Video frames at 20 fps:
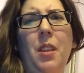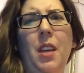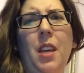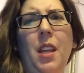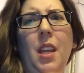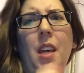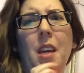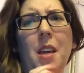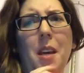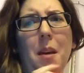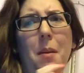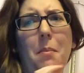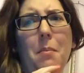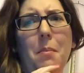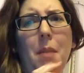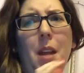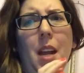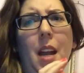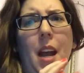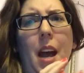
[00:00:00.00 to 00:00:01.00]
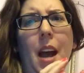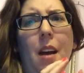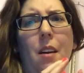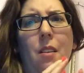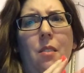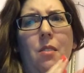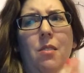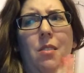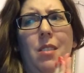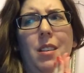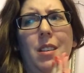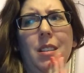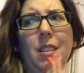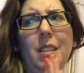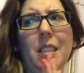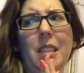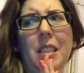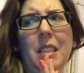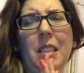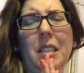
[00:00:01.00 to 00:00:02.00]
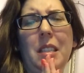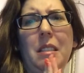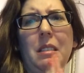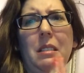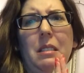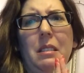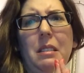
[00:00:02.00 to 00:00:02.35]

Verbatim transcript: they like made out and like